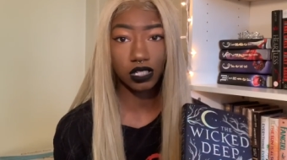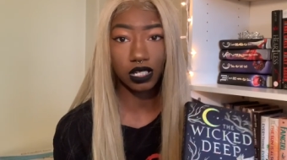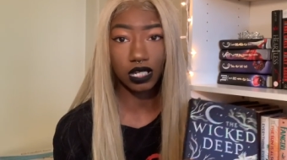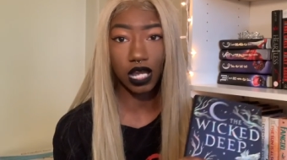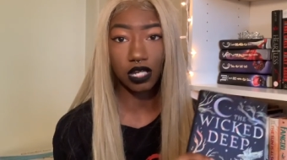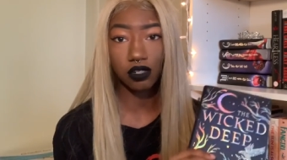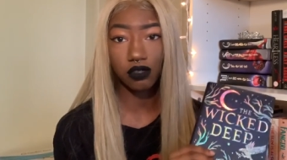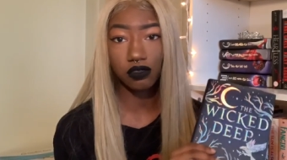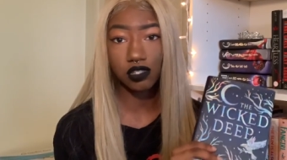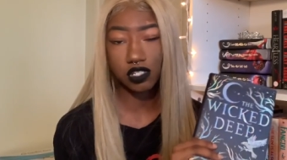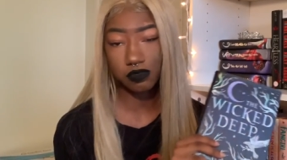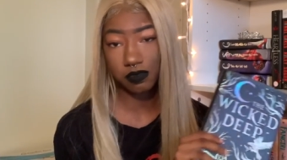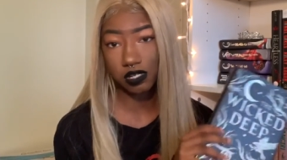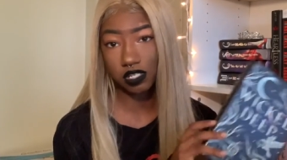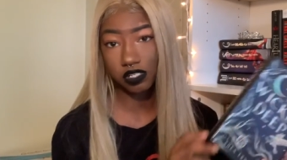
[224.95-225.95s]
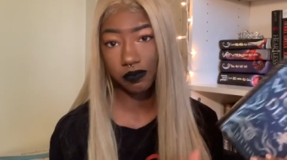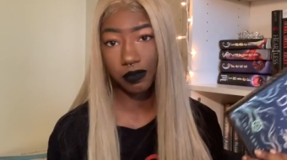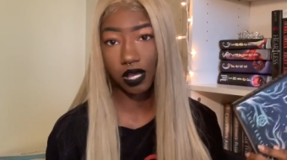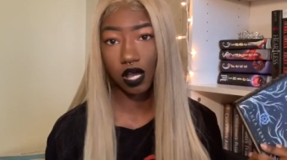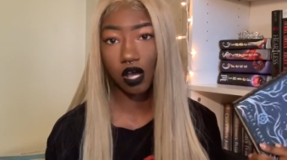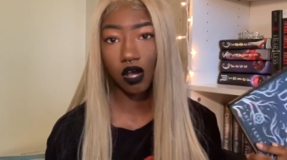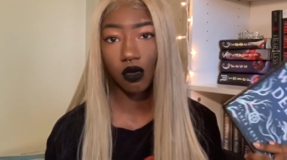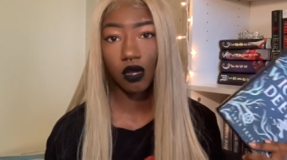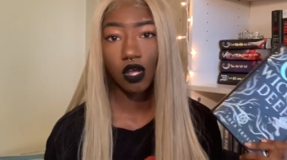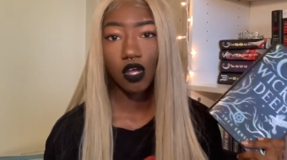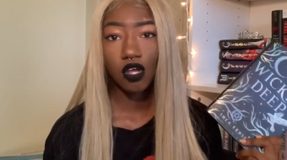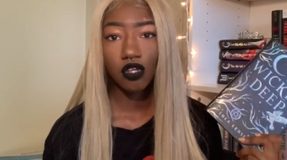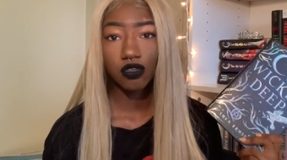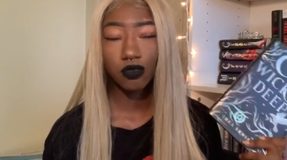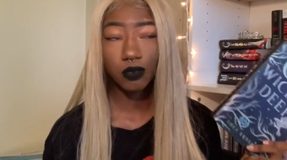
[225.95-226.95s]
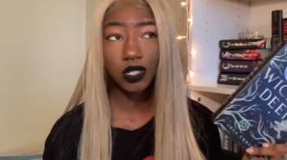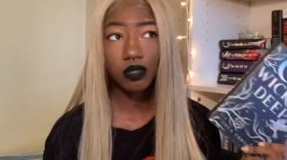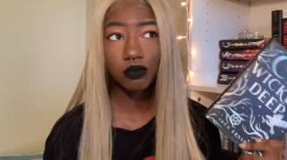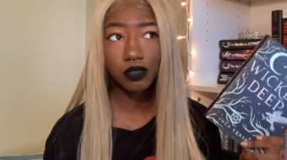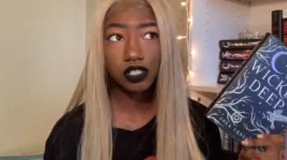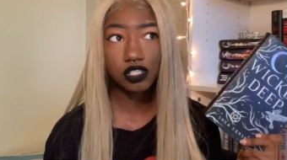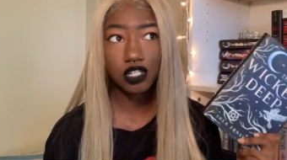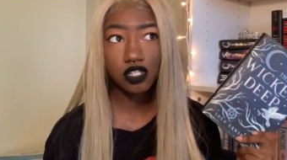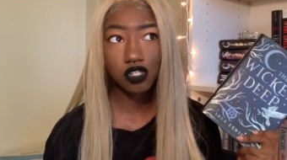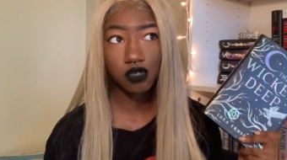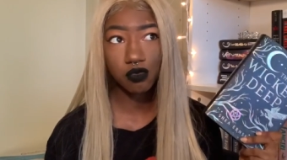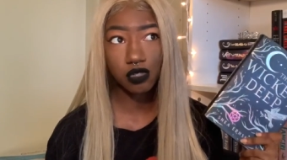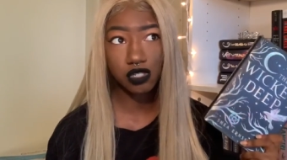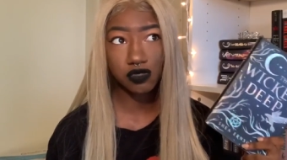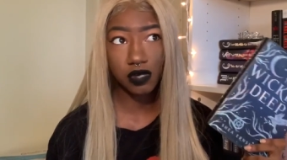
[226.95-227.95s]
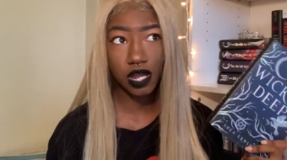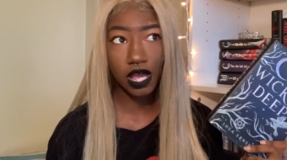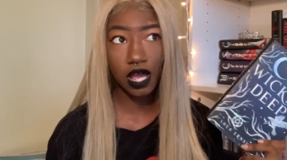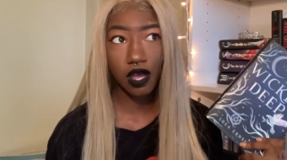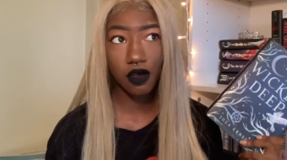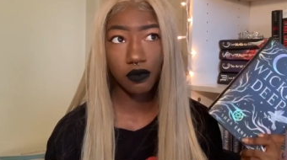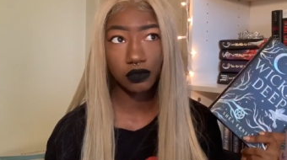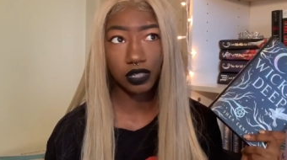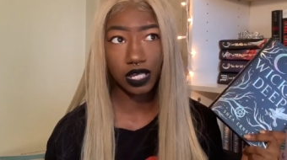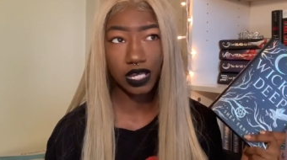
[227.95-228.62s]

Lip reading: Like, I know this book is about 3 witches who were drowned,